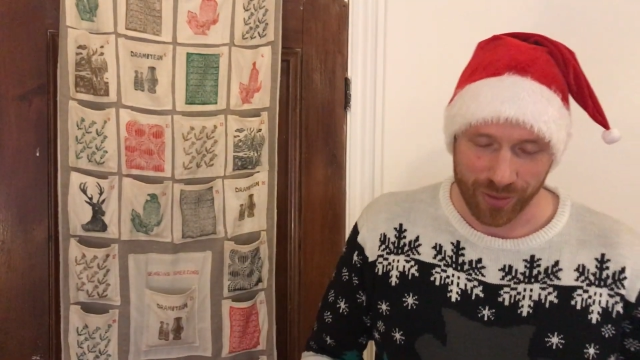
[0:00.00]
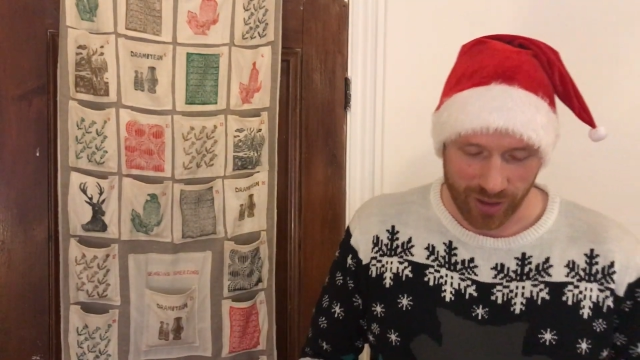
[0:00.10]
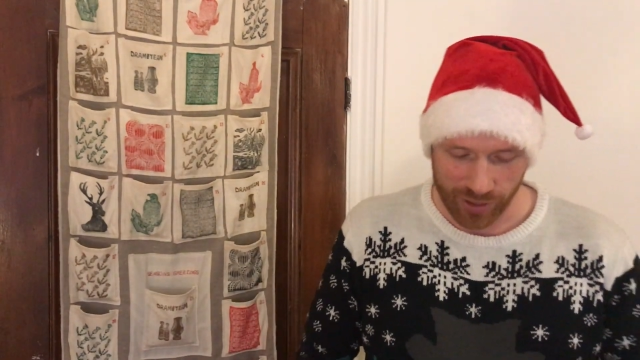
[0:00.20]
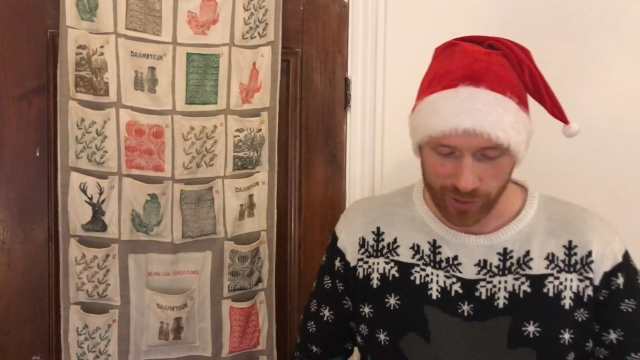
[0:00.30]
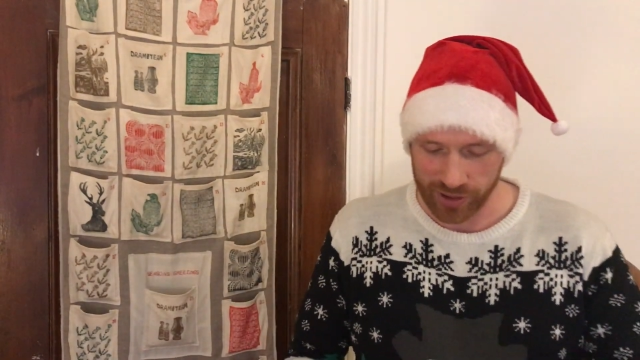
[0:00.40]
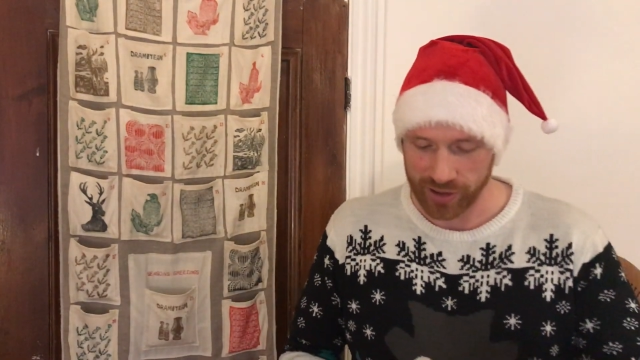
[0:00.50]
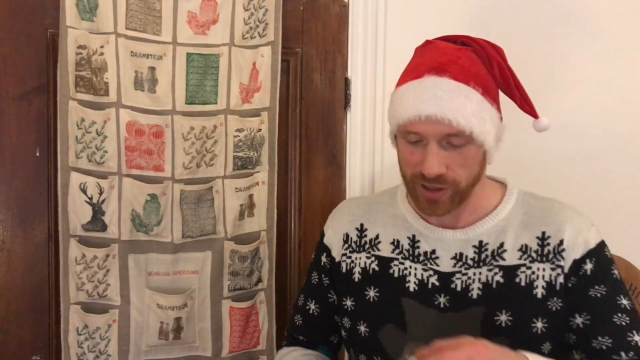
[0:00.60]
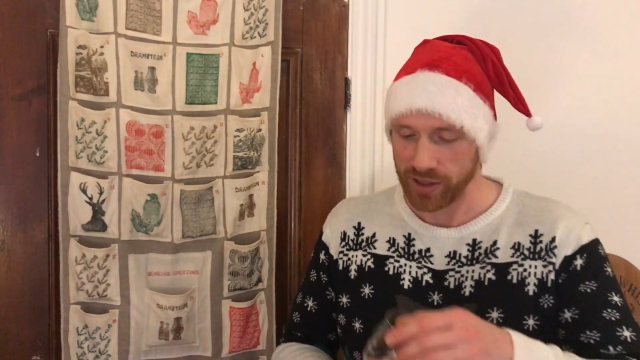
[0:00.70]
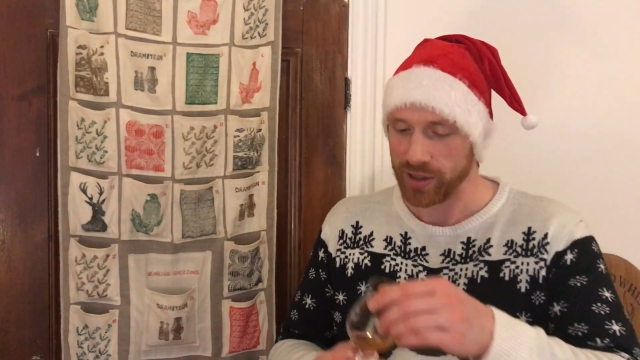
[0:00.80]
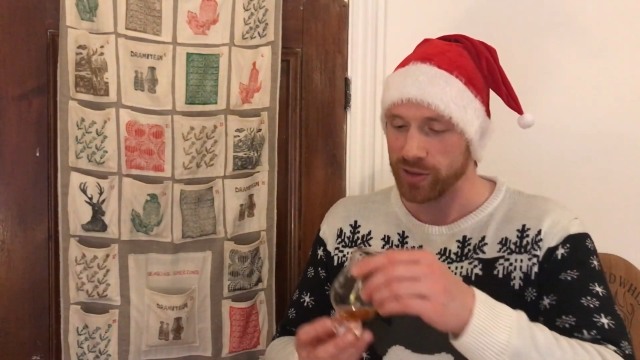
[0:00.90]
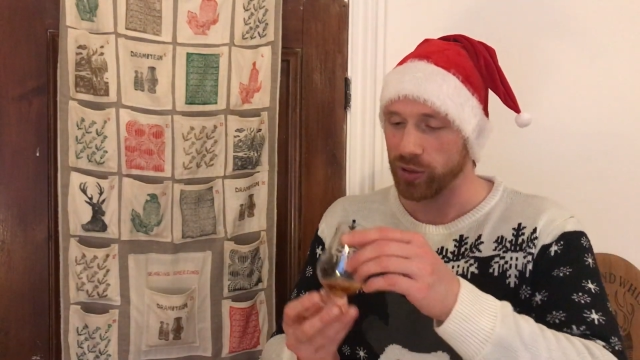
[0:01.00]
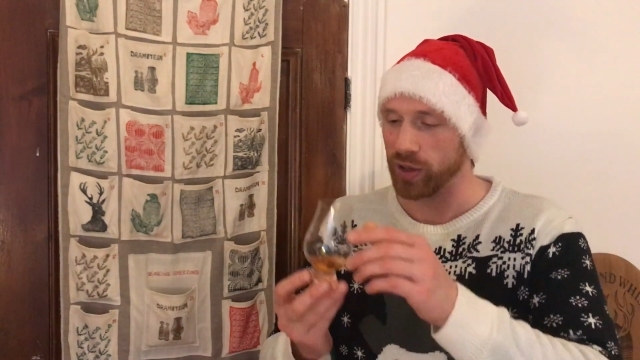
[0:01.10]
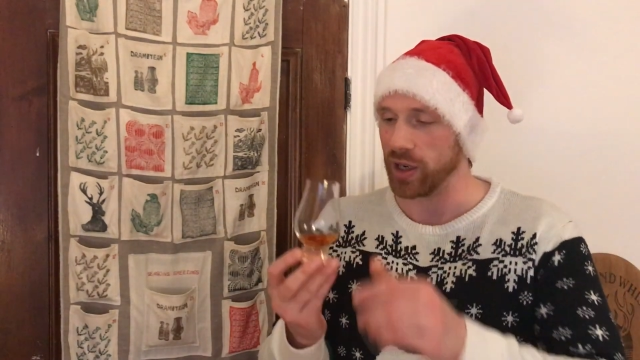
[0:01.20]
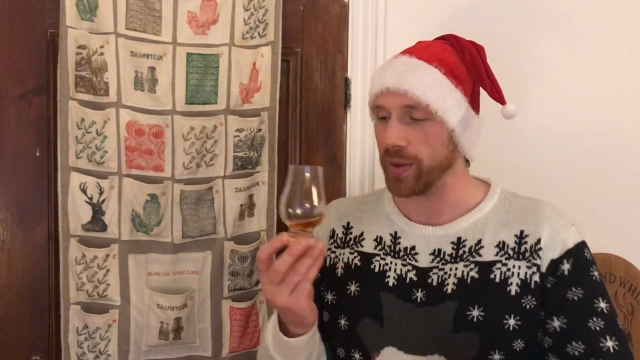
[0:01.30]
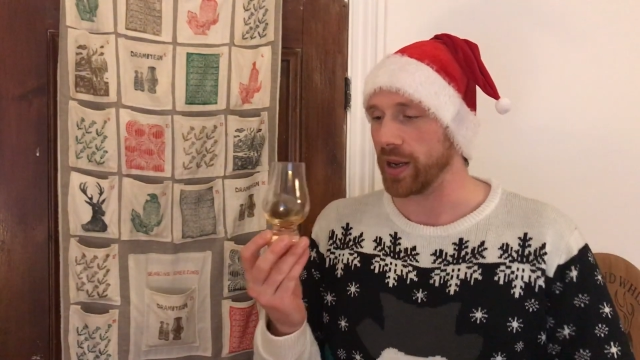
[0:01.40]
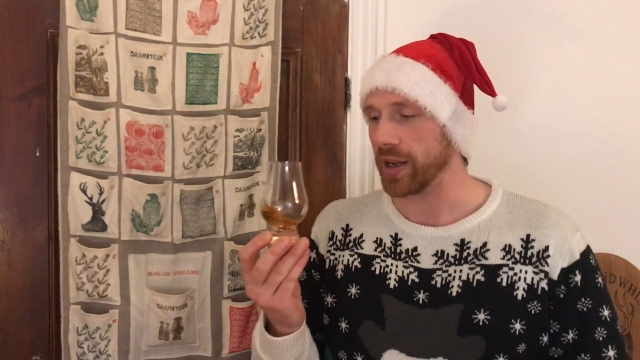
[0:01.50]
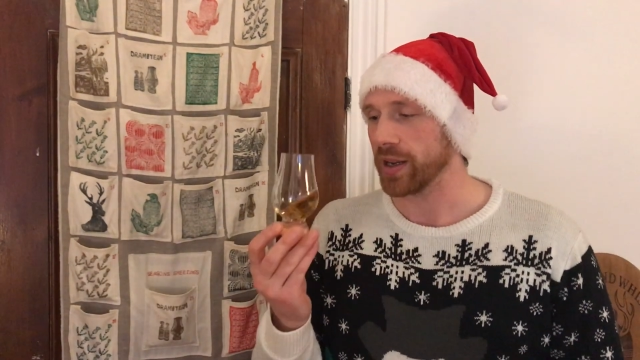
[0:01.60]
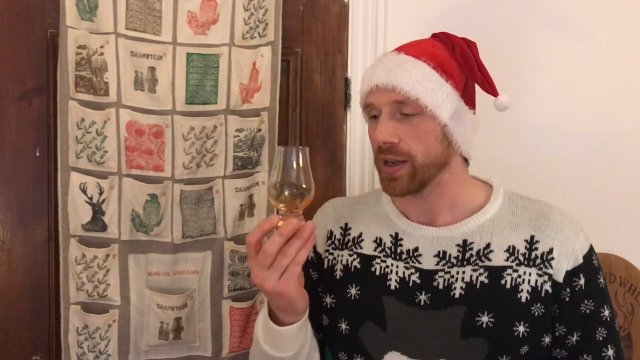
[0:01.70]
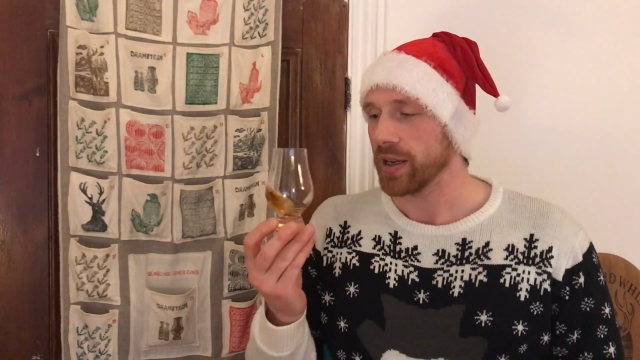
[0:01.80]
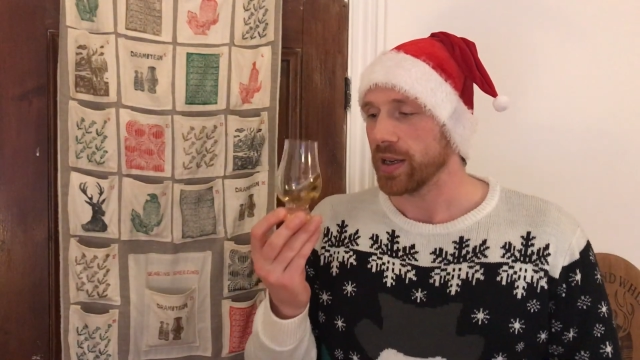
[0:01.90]
while we're talking about it.
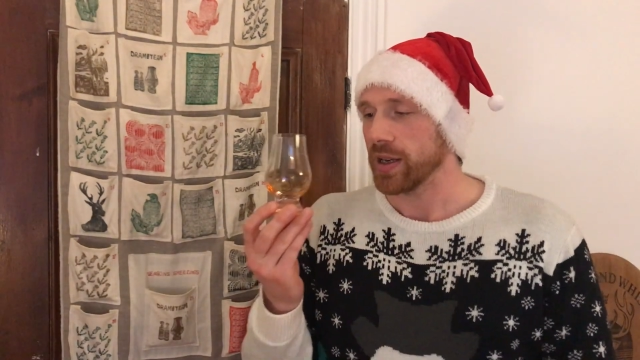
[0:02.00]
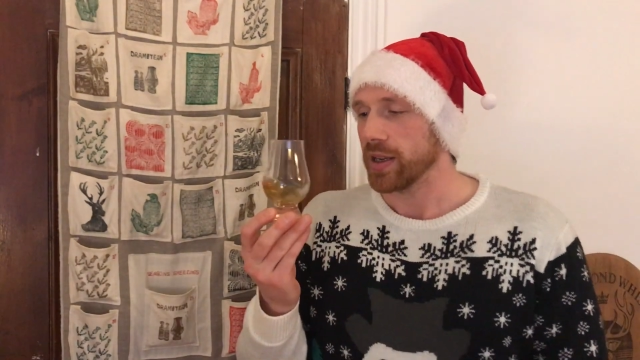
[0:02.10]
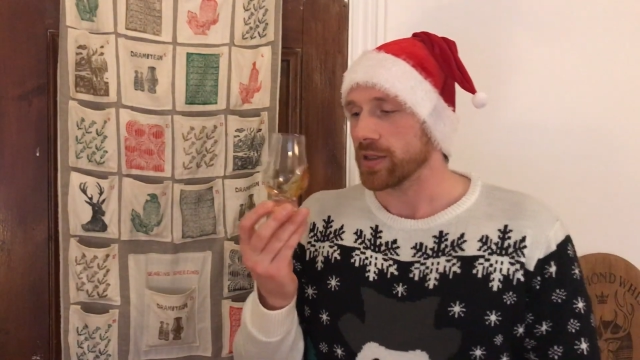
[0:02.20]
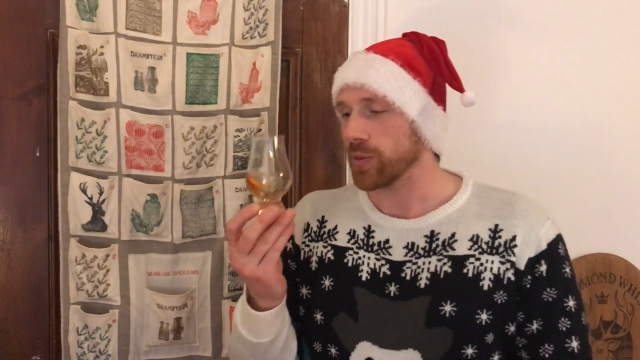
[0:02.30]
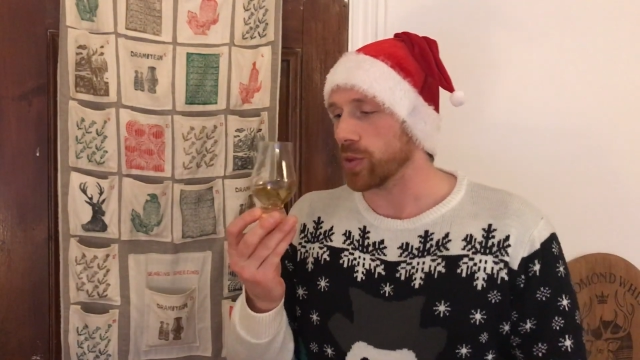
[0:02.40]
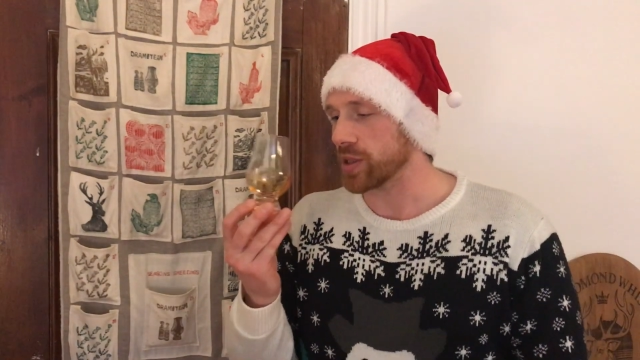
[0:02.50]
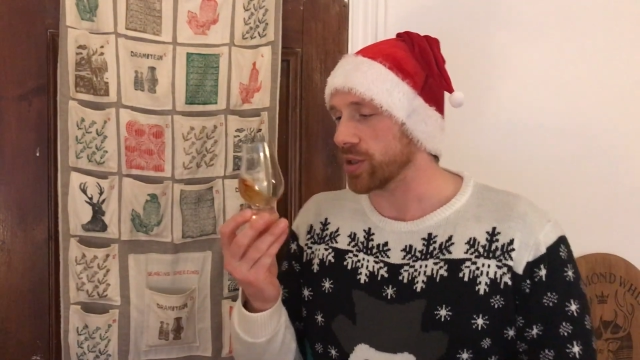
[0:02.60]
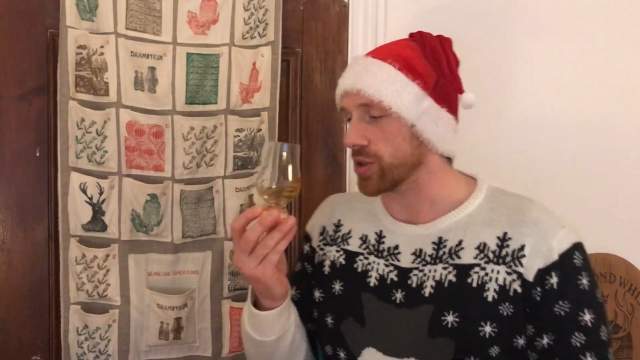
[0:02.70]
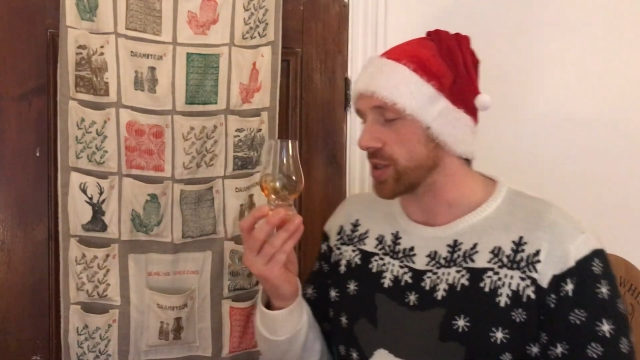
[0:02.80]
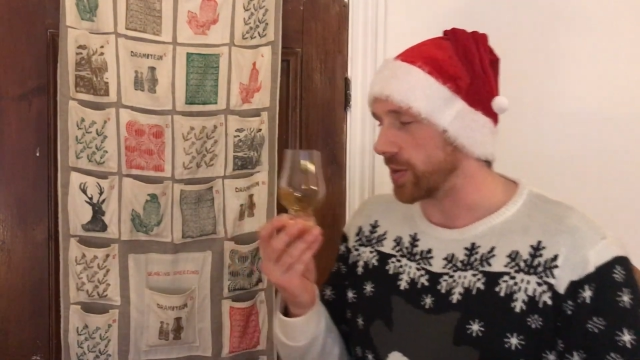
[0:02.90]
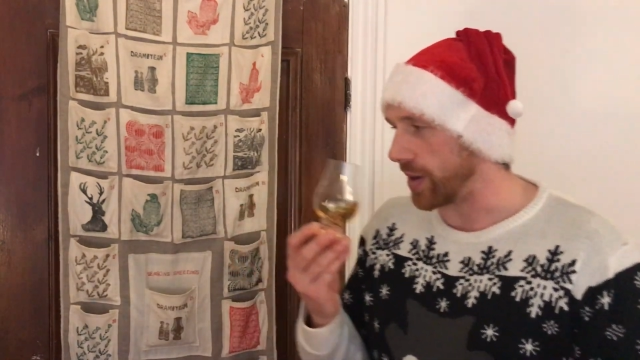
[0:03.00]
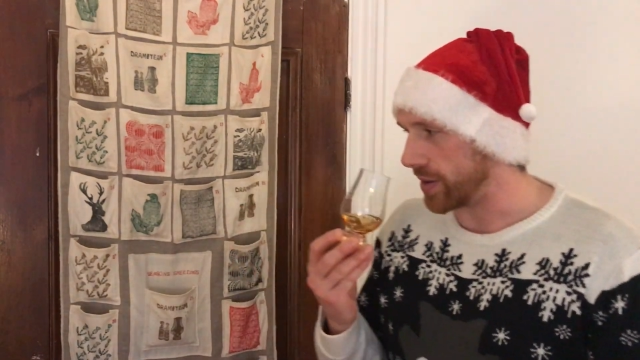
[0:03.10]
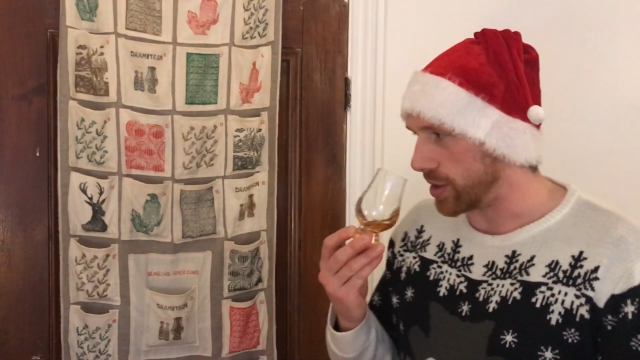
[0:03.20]
So what's interesting about